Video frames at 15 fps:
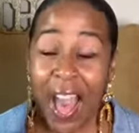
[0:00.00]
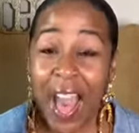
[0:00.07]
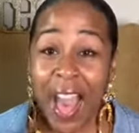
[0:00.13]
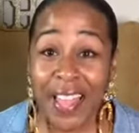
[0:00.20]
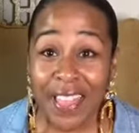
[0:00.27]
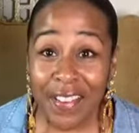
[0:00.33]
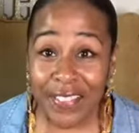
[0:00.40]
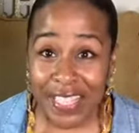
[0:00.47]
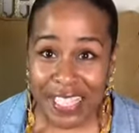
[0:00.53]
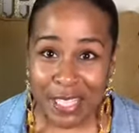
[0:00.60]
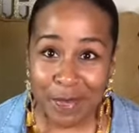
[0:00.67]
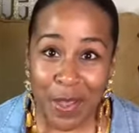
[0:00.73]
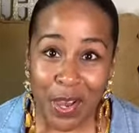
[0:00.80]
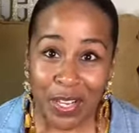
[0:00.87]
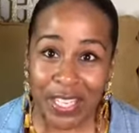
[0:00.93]
I love to
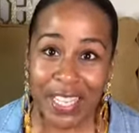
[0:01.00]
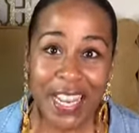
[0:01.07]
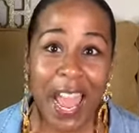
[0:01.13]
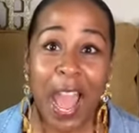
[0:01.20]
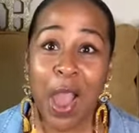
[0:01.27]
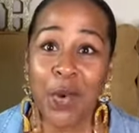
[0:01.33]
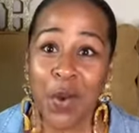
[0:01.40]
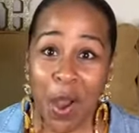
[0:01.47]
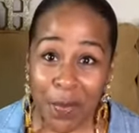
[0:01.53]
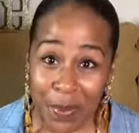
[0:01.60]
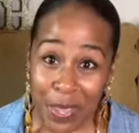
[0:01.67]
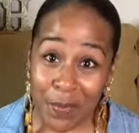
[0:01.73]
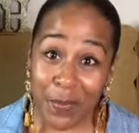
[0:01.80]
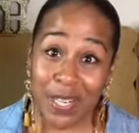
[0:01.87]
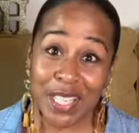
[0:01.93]
smell good. I want
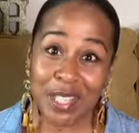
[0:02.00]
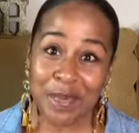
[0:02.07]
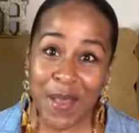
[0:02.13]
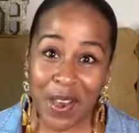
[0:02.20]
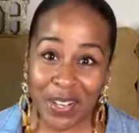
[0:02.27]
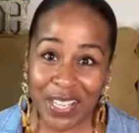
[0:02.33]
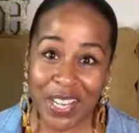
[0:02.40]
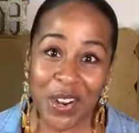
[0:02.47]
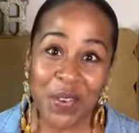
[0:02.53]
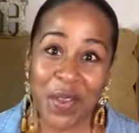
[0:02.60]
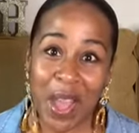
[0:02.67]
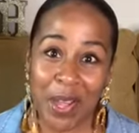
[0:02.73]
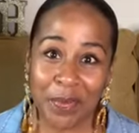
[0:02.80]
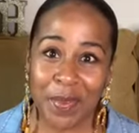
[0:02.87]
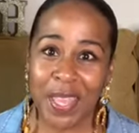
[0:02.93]
people to smell good
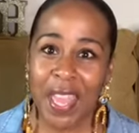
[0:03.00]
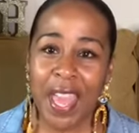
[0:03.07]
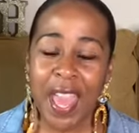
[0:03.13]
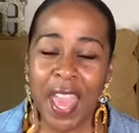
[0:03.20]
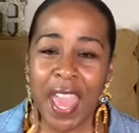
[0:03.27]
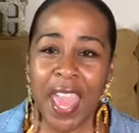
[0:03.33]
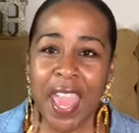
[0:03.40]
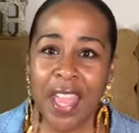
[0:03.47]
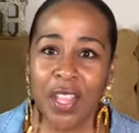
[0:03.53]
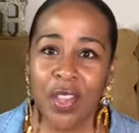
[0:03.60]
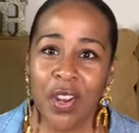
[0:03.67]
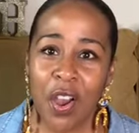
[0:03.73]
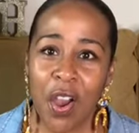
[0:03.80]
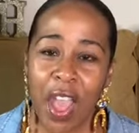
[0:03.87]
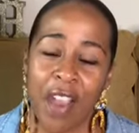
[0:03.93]
around me. And you
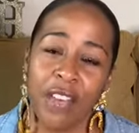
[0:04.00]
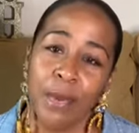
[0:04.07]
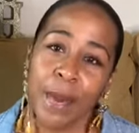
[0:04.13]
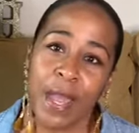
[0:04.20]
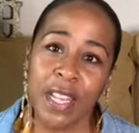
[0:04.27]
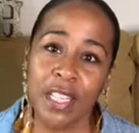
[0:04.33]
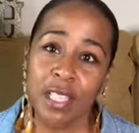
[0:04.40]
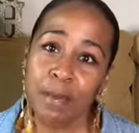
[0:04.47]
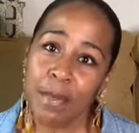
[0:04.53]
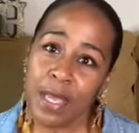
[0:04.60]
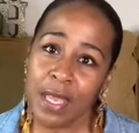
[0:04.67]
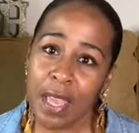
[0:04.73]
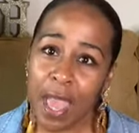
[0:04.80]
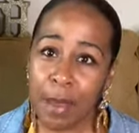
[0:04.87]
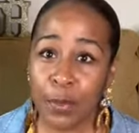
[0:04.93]
know, every everybody should
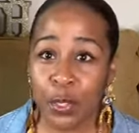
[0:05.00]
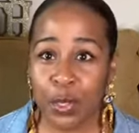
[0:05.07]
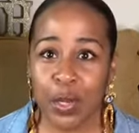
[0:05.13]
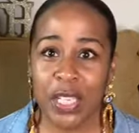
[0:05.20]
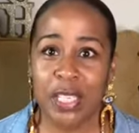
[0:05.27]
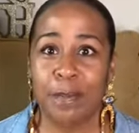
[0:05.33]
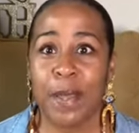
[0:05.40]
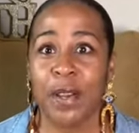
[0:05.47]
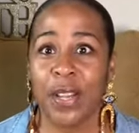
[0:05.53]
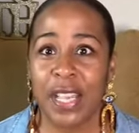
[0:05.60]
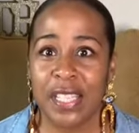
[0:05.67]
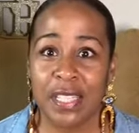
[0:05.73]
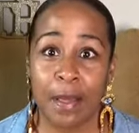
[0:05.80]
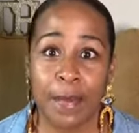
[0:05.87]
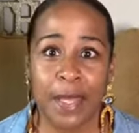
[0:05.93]
be able to
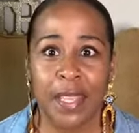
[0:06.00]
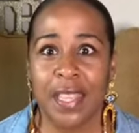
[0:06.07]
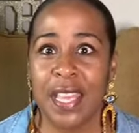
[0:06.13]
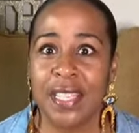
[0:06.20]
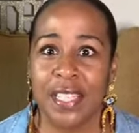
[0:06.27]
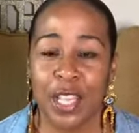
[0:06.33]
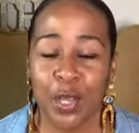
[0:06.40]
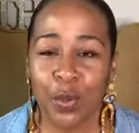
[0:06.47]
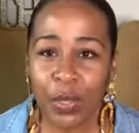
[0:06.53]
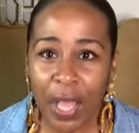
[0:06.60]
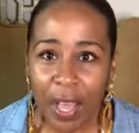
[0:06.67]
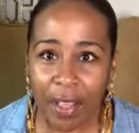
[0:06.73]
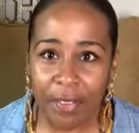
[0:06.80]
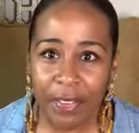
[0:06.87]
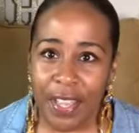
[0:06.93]
experience some of the things that you
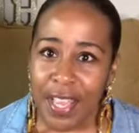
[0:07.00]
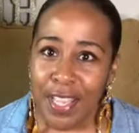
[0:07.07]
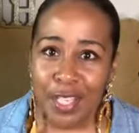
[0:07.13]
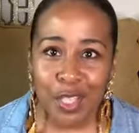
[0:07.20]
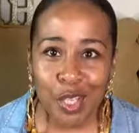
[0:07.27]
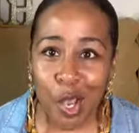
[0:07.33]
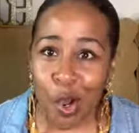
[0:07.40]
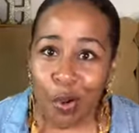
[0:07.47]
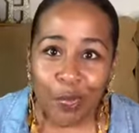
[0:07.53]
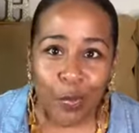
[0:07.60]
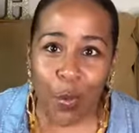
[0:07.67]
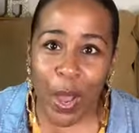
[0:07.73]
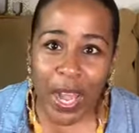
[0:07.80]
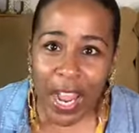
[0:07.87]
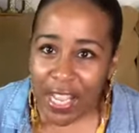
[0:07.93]
love. So
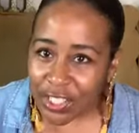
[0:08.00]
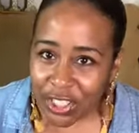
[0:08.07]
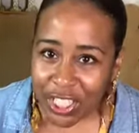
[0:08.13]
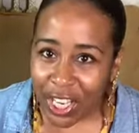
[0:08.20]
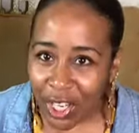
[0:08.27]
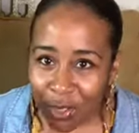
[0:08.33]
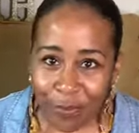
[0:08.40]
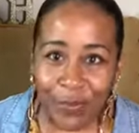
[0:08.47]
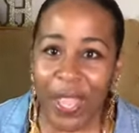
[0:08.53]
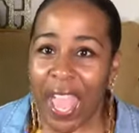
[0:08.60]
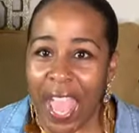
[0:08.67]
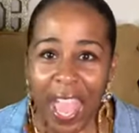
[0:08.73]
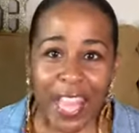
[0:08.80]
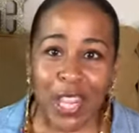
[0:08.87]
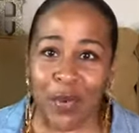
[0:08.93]
why not share?
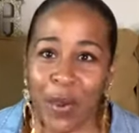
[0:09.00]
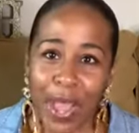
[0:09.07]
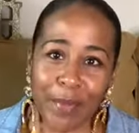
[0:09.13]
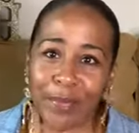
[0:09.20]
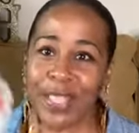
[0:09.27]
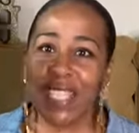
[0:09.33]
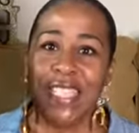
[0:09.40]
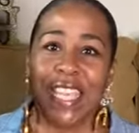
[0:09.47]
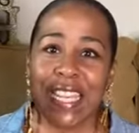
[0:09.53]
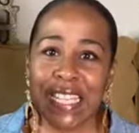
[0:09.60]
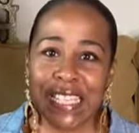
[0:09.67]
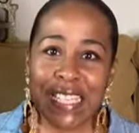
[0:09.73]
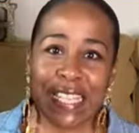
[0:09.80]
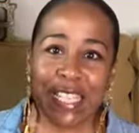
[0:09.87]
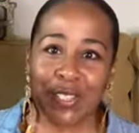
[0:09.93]
Anyway, let's get
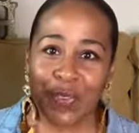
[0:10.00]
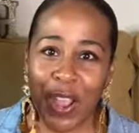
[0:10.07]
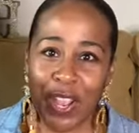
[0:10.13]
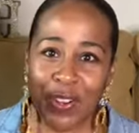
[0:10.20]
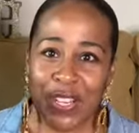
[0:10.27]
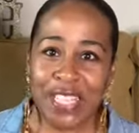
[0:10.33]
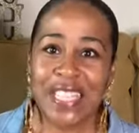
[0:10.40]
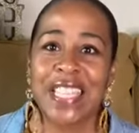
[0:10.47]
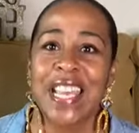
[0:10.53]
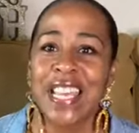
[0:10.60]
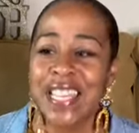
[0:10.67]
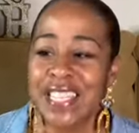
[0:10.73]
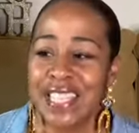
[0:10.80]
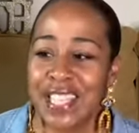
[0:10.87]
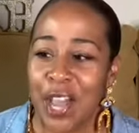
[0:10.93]
into this fragrance.
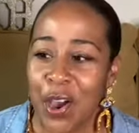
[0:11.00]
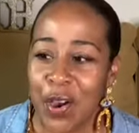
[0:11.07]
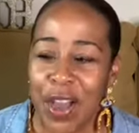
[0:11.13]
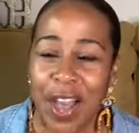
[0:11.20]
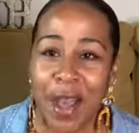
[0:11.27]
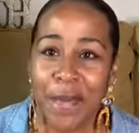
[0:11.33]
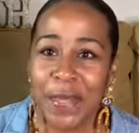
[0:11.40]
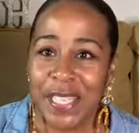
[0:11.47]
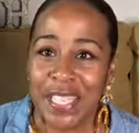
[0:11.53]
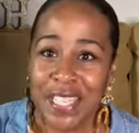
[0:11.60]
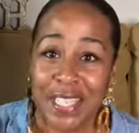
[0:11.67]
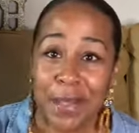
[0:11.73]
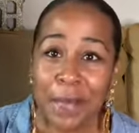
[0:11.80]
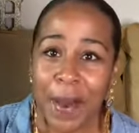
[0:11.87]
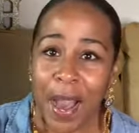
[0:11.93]
So um, this
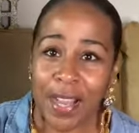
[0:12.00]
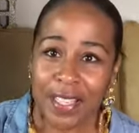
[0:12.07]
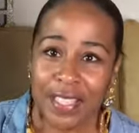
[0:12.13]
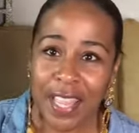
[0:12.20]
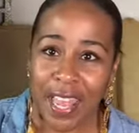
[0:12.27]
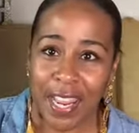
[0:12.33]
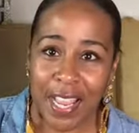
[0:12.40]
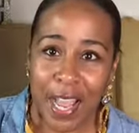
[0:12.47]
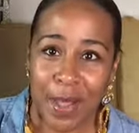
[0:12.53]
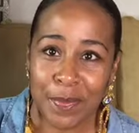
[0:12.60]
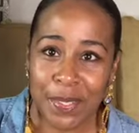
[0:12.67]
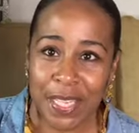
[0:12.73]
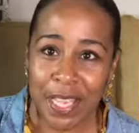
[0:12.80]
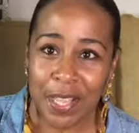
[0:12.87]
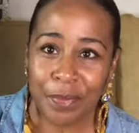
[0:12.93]
is the box that it
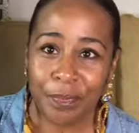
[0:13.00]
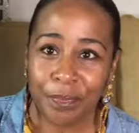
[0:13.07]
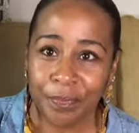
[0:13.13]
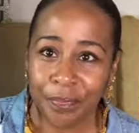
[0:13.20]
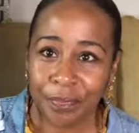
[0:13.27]
comes in.